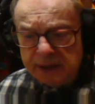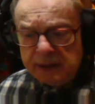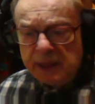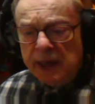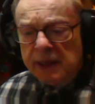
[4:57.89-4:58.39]

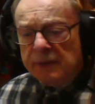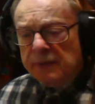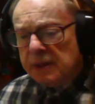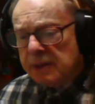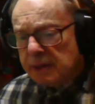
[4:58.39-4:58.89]
kind of
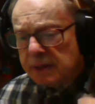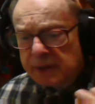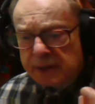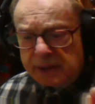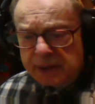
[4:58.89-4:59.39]
a
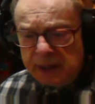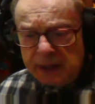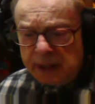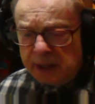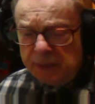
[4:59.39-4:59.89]

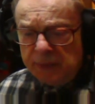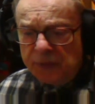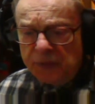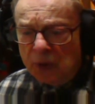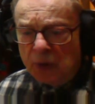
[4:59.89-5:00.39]
synonym
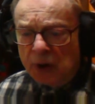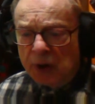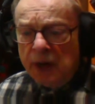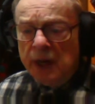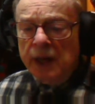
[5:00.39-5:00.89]
for
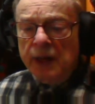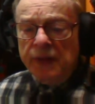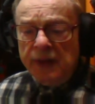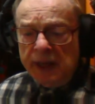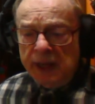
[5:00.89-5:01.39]

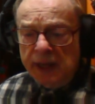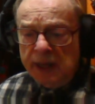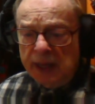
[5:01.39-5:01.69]
the